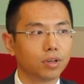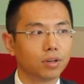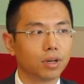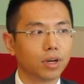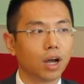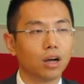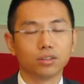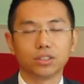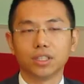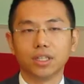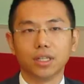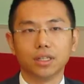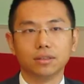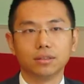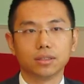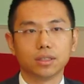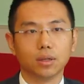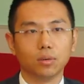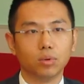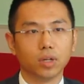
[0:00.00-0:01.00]

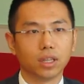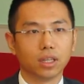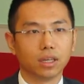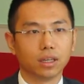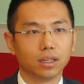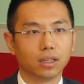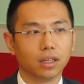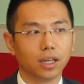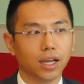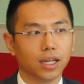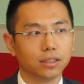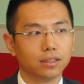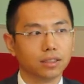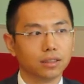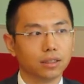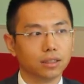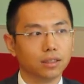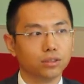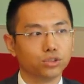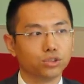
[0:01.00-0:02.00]
continent, we think that
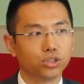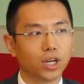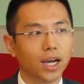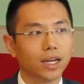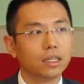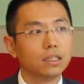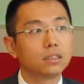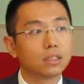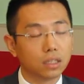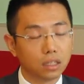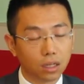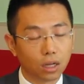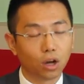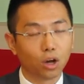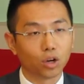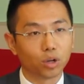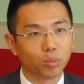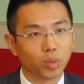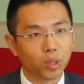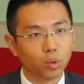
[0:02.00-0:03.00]
the Chinese
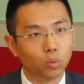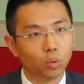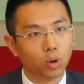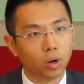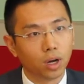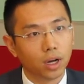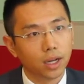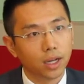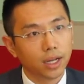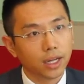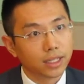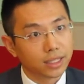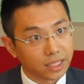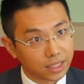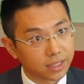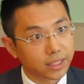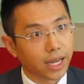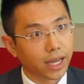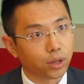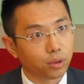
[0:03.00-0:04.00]
economy will
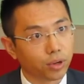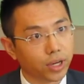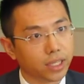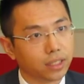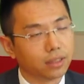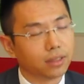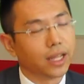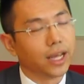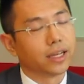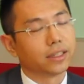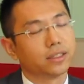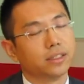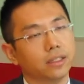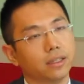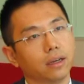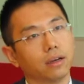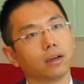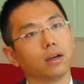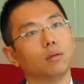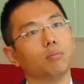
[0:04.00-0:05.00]
decelerate next
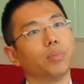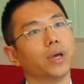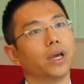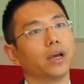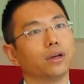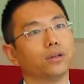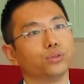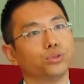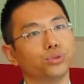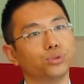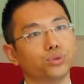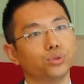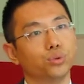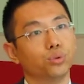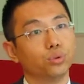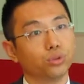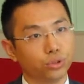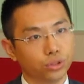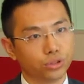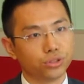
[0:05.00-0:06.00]
year compared
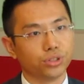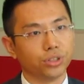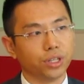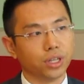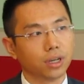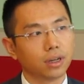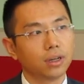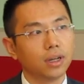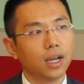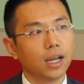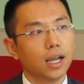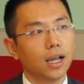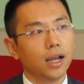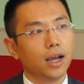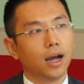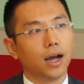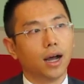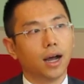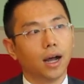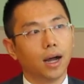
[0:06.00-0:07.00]
to this year.
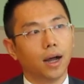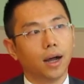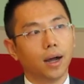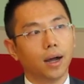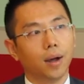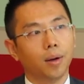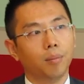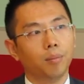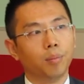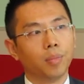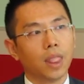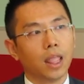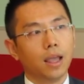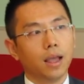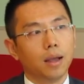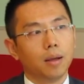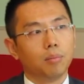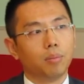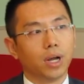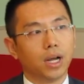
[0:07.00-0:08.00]

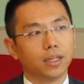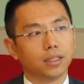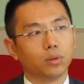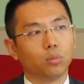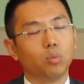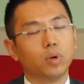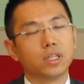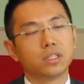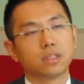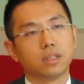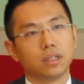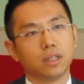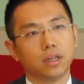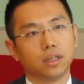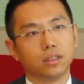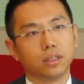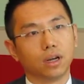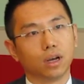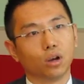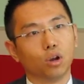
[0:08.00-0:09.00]
But with
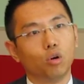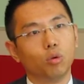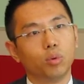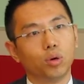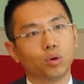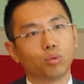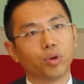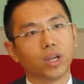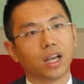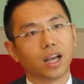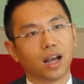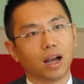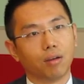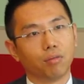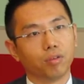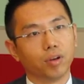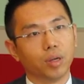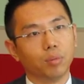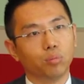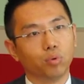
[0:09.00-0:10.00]
the global
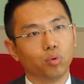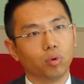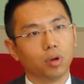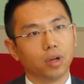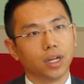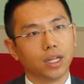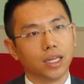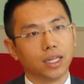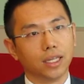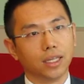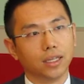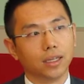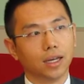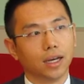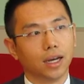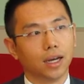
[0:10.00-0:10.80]
recovery broadly